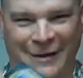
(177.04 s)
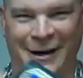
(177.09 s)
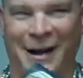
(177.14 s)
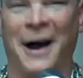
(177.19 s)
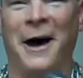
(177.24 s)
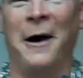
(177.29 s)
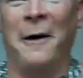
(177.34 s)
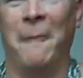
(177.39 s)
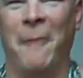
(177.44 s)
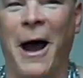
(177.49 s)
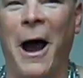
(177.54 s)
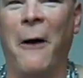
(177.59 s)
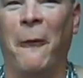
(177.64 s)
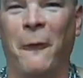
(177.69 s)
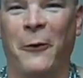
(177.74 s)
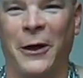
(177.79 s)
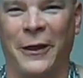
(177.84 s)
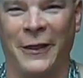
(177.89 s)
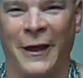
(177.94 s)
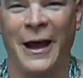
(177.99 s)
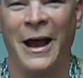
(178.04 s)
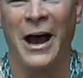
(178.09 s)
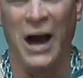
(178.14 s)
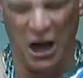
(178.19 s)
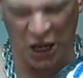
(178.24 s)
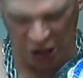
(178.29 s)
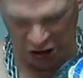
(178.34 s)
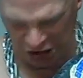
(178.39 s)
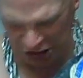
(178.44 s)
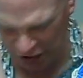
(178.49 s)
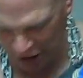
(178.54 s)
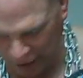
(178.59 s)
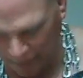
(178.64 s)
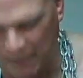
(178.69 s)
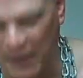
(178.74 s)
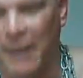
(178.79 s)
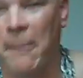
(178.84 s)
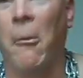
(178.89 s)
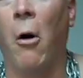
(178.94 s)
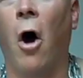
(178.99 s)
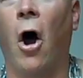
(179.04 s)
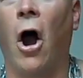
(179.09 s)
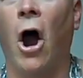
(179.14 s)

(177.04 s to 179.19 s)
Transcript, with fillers: come out with a little bit more